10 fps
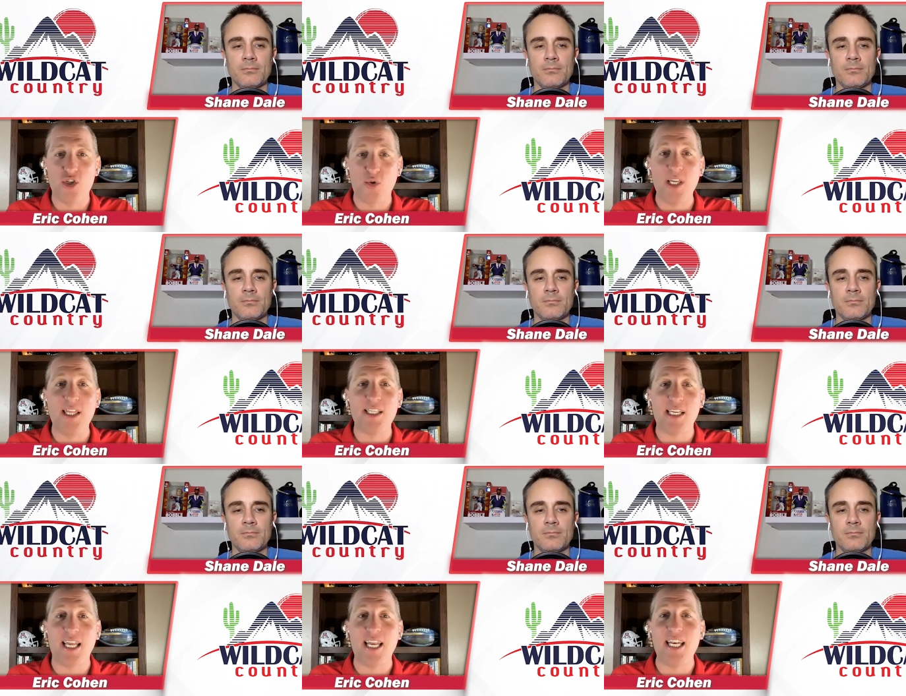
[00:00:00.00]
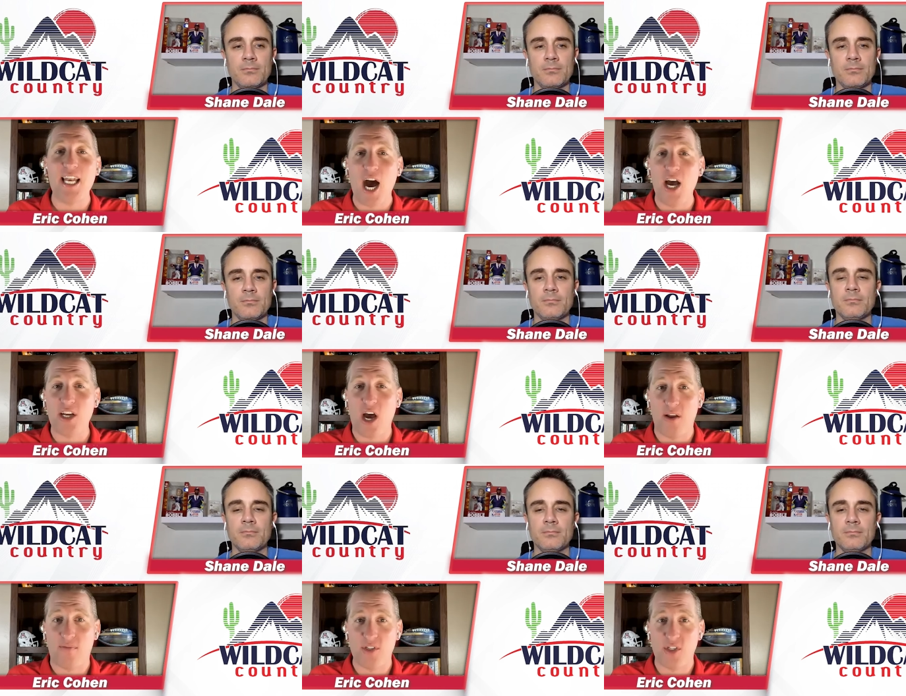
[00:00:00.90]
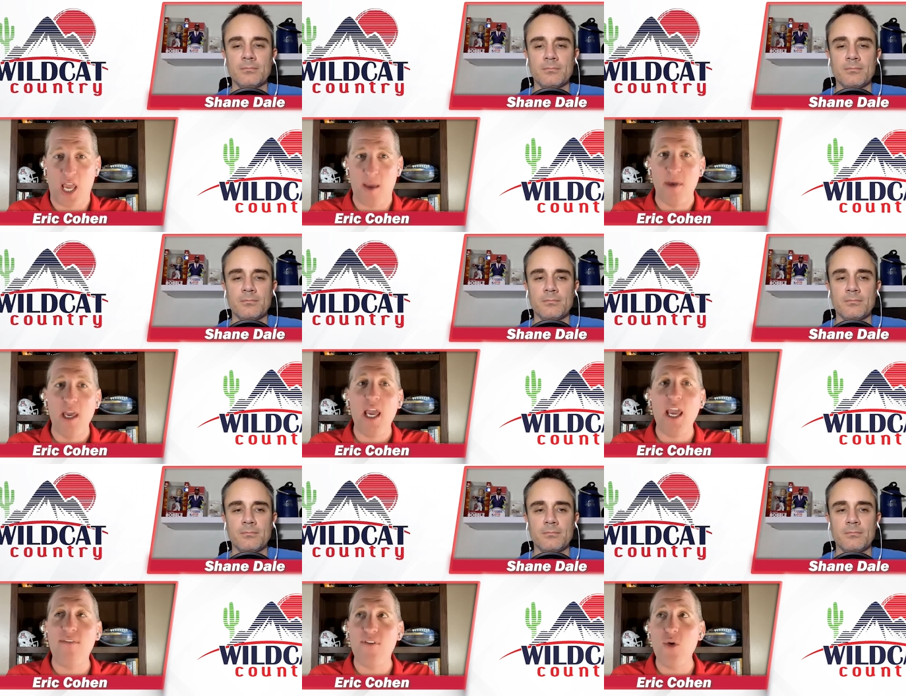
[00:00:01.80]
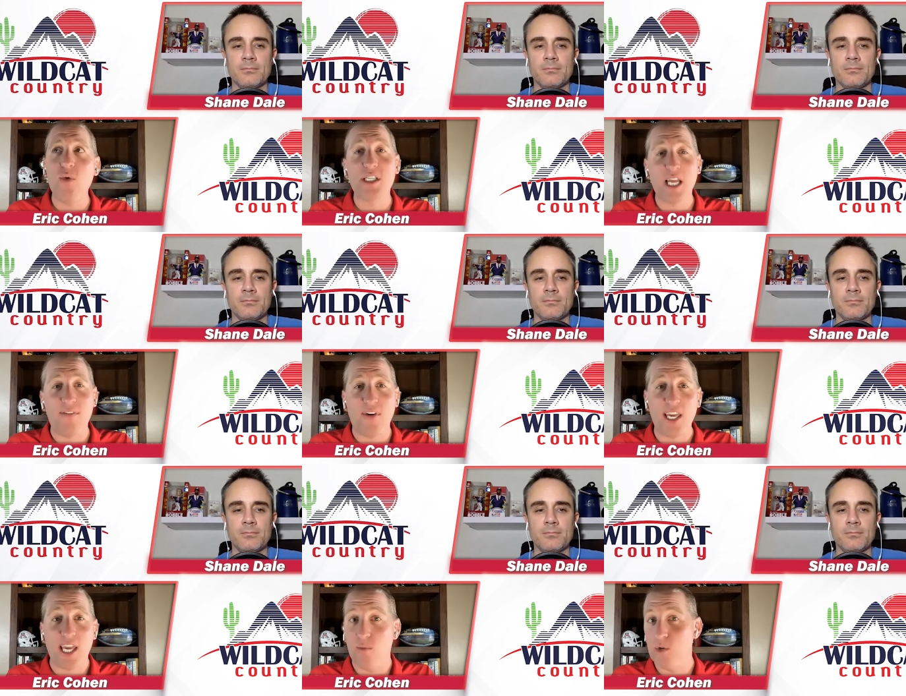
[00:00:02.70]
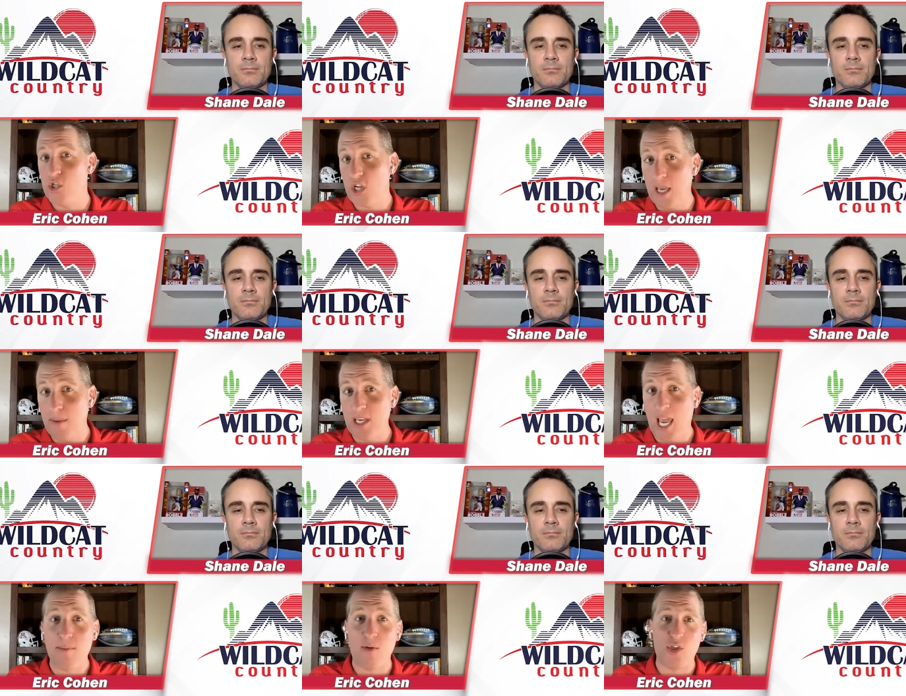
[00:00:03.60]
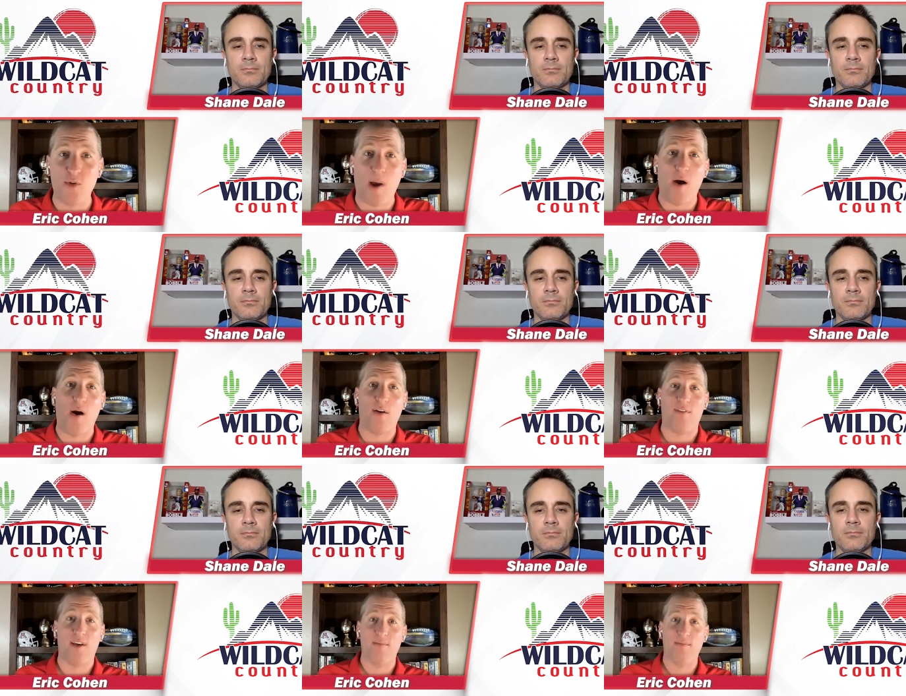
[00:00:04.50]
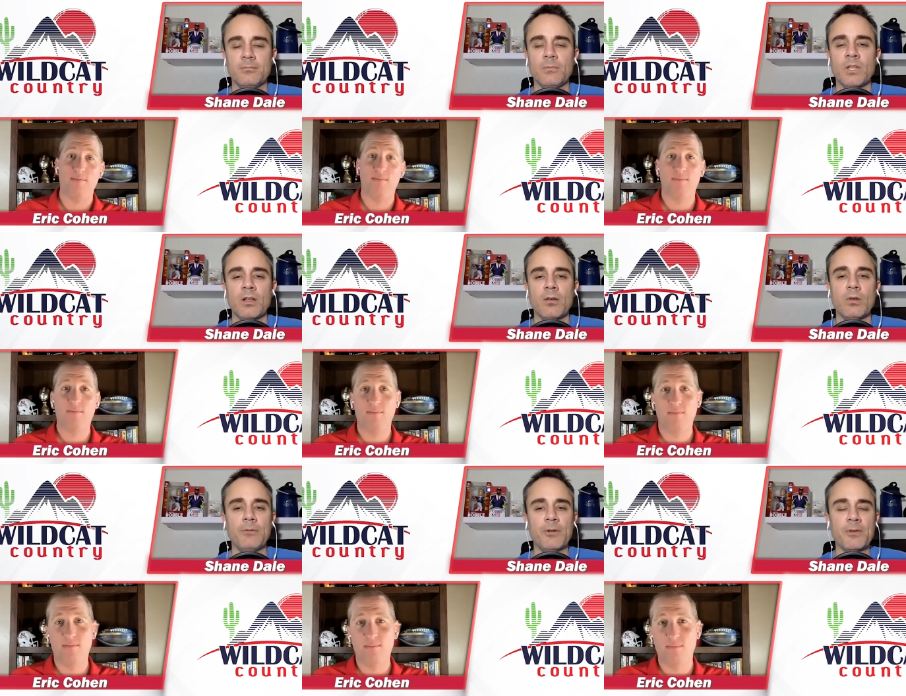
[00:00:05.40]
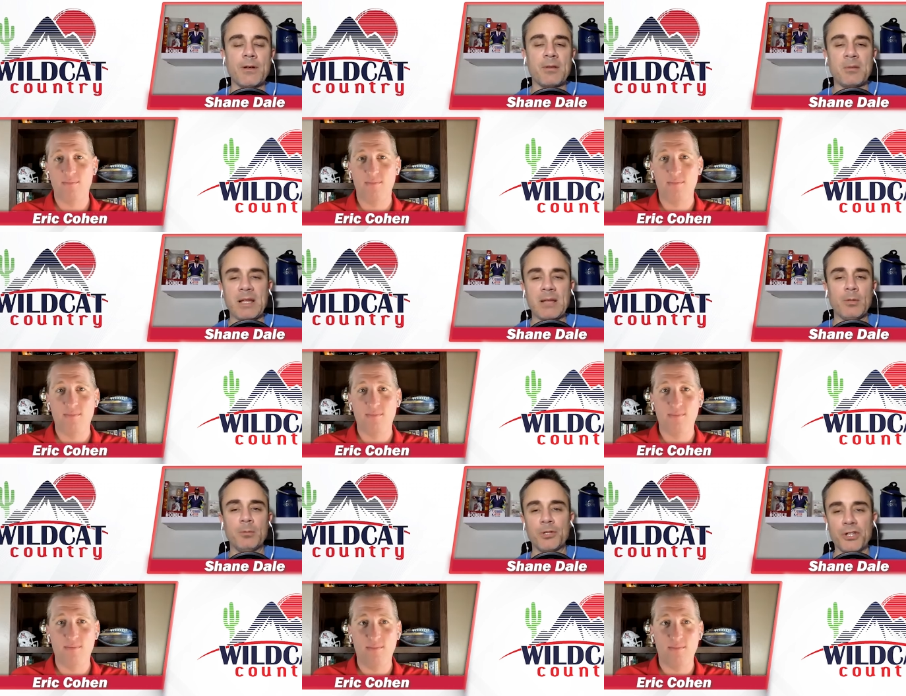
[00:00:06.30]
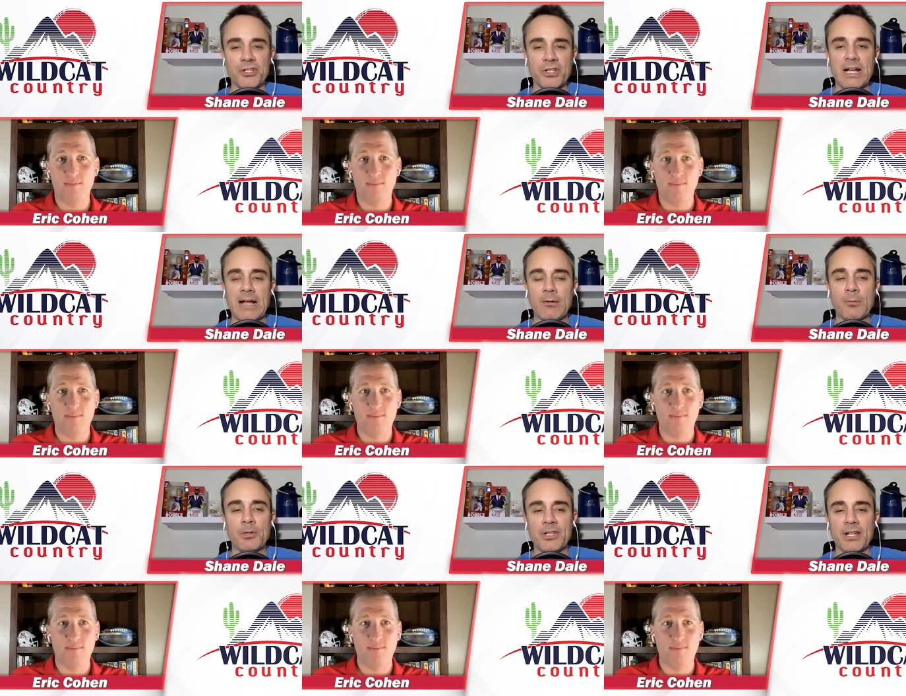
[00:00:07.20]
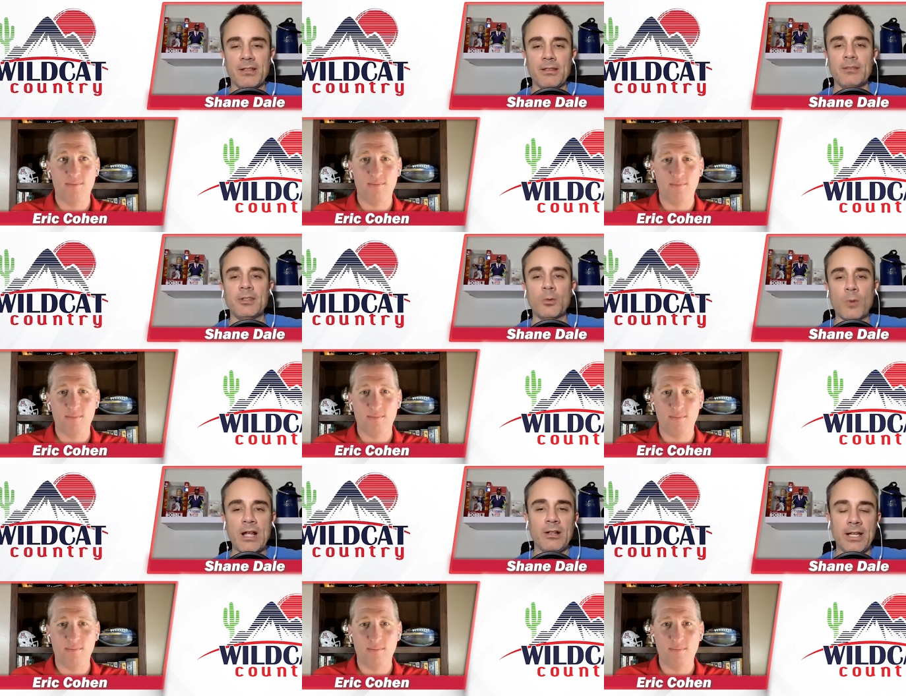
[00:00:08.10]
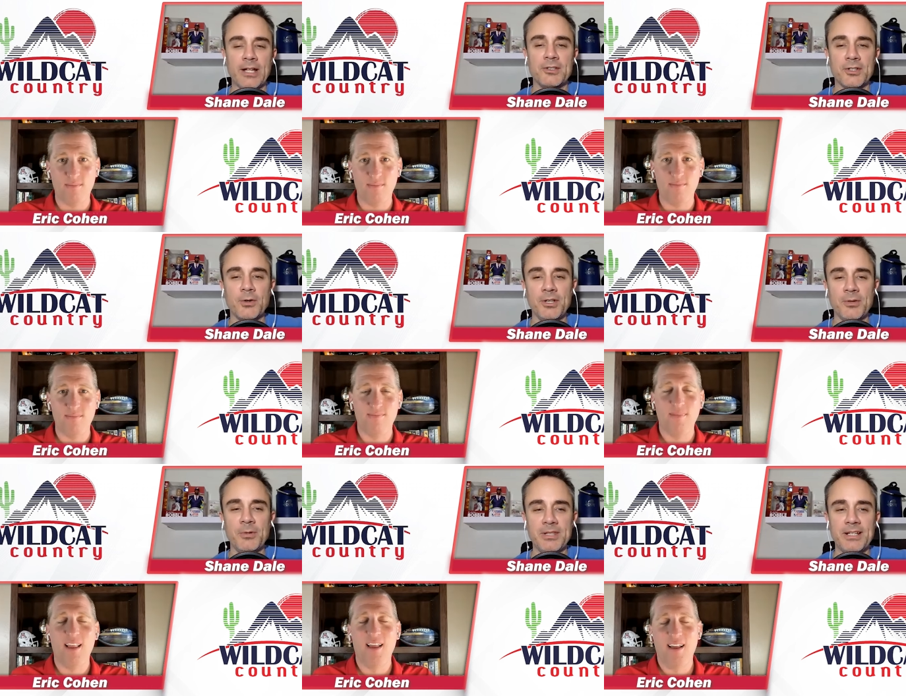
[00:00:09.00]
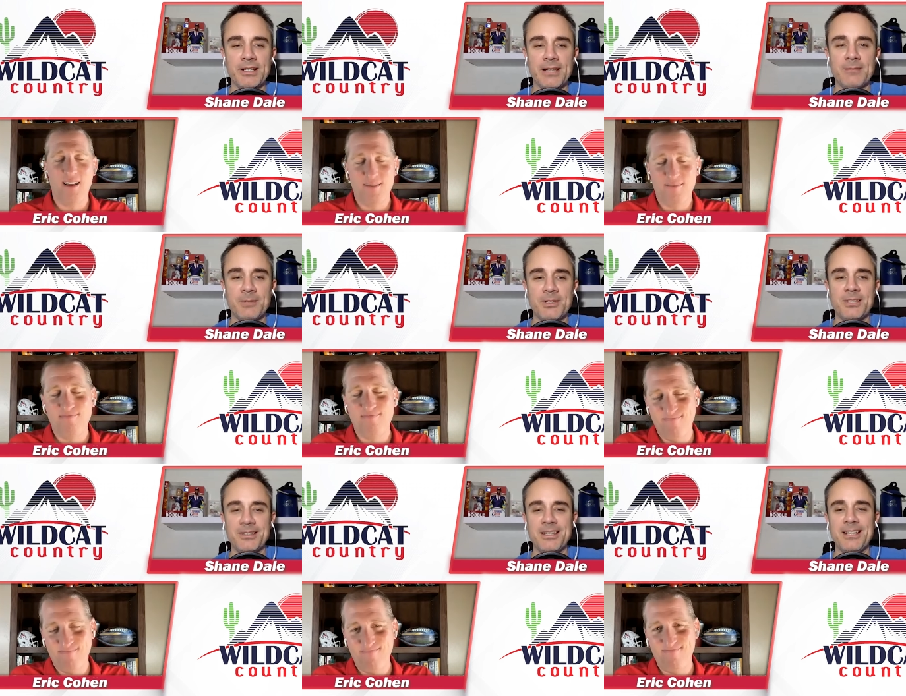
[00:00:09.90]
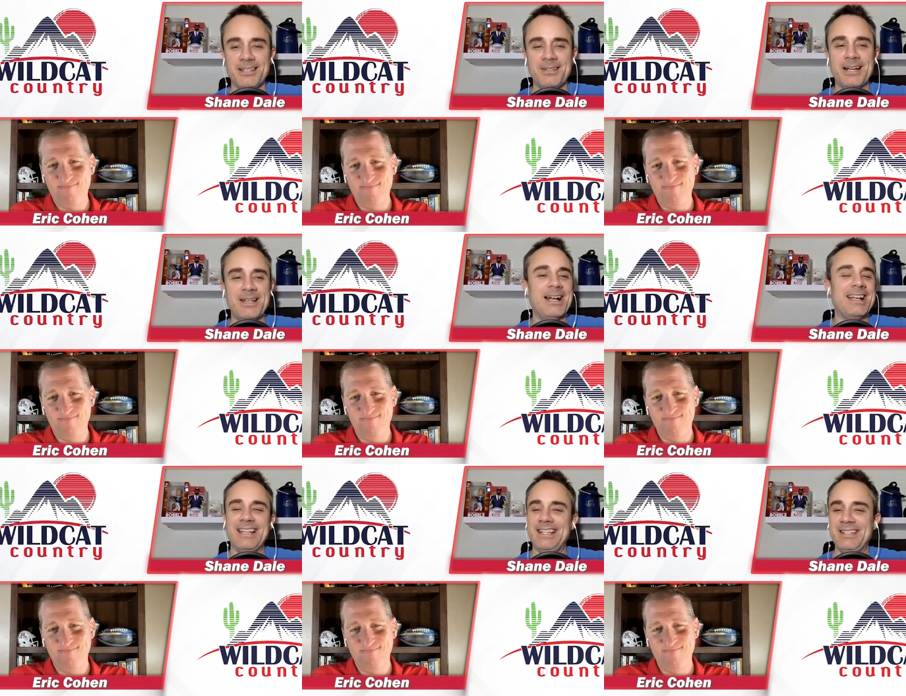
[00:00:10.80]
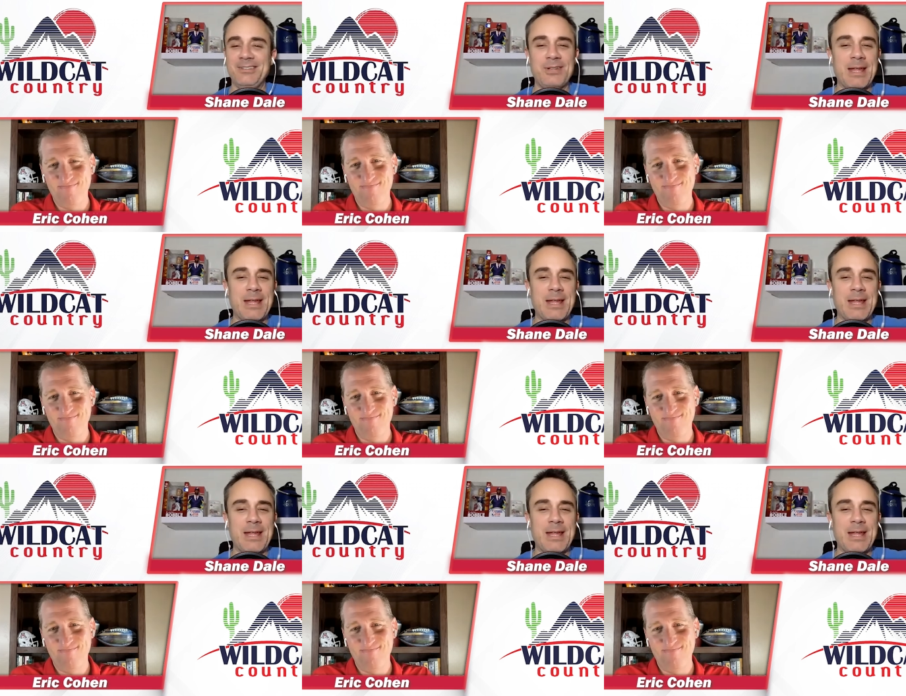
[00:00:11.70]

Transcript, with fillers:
Speaker 1: treat this as a non conference game? If you were Dave Heeke, would you keep the game or would you bow out of it?
Speaker 2: Well, first of all, I'm going to make a bold prediction. I will predict that the Wildcats are going to win that game. Thank you. I, I got you